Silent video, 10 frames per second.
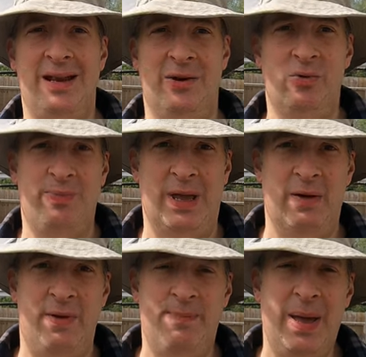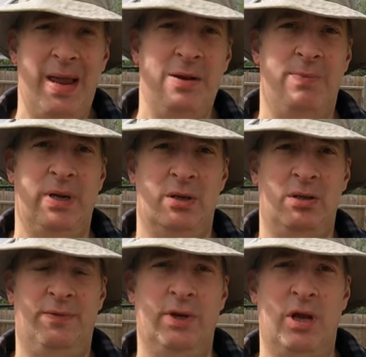a little bit of a pain because
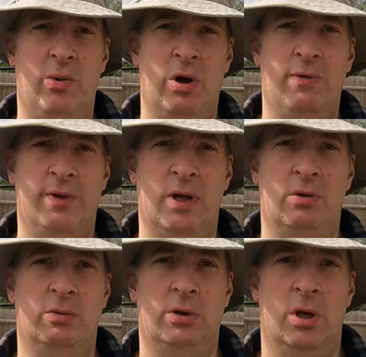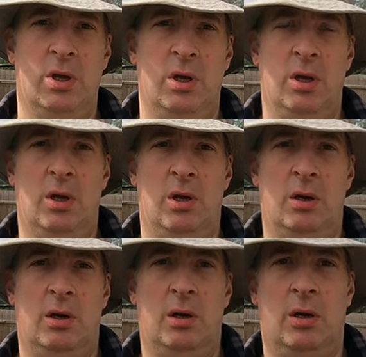you have to go over those
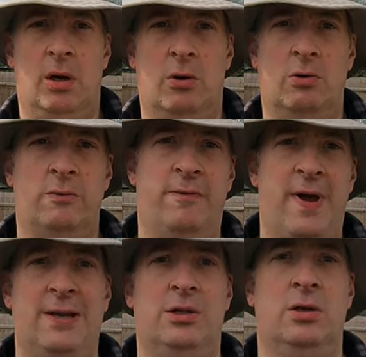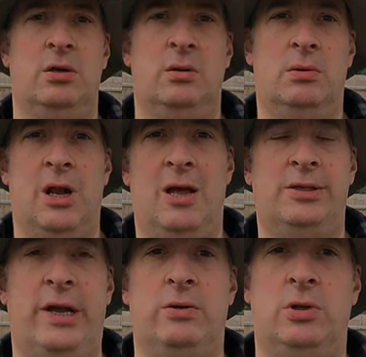old-fashioned
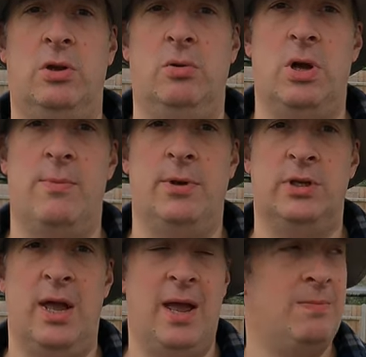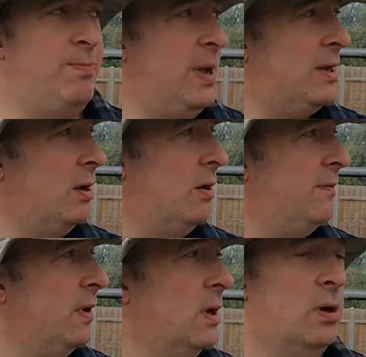glasshouse cucumbers and pick off
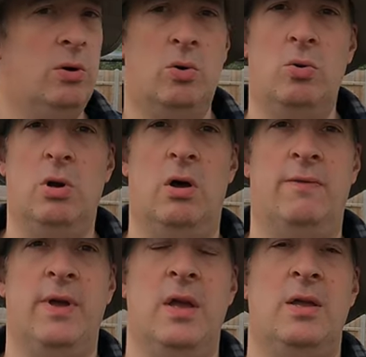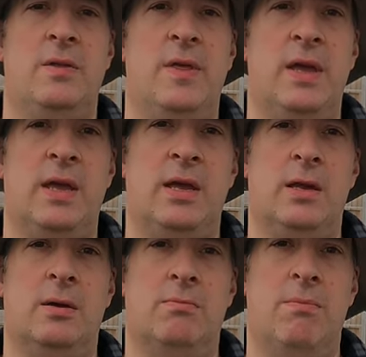all of the
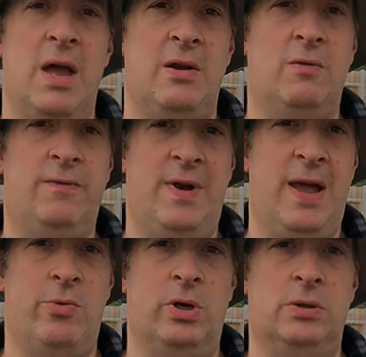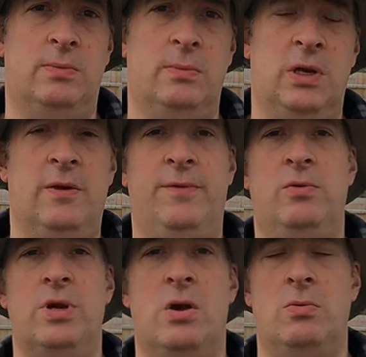male flowers. And if you
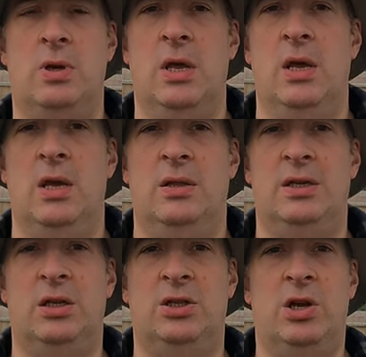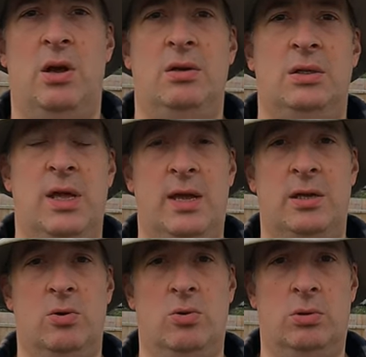don't, there's a chance that
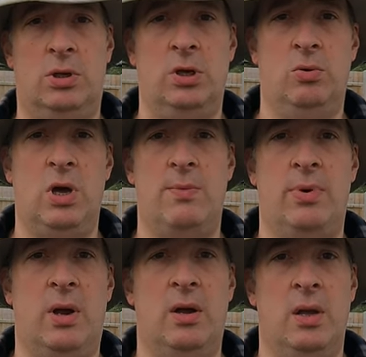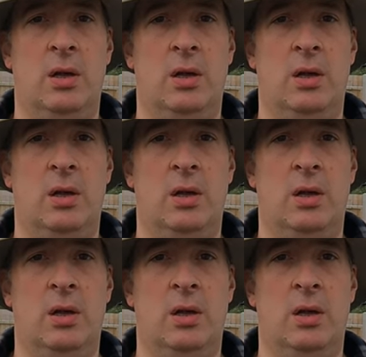your cucumber